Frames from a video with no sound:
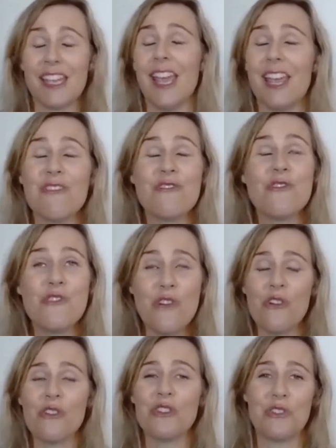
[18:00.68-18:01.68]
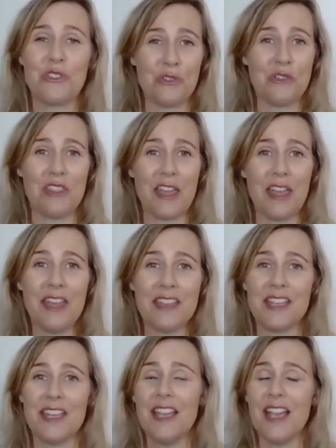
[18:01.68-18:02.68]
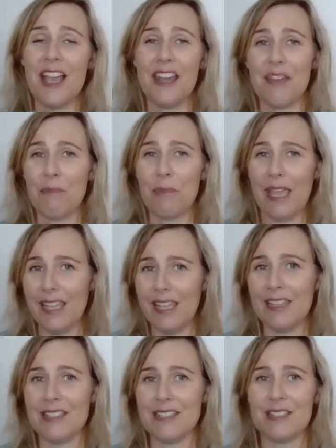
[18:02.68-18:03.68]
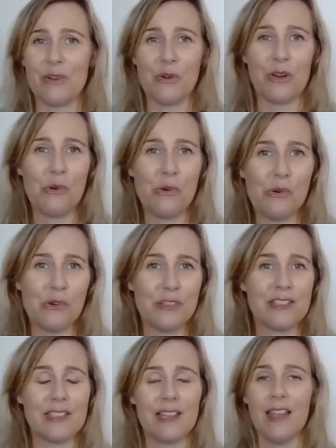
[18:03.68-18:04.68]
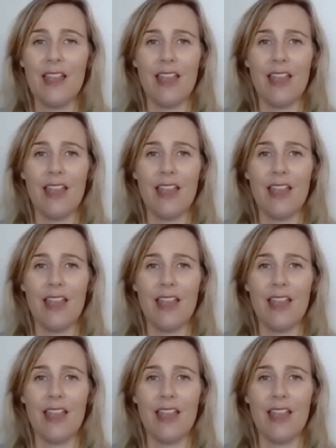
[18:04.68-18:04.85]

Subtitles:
you just cannot do that in a pet or a horse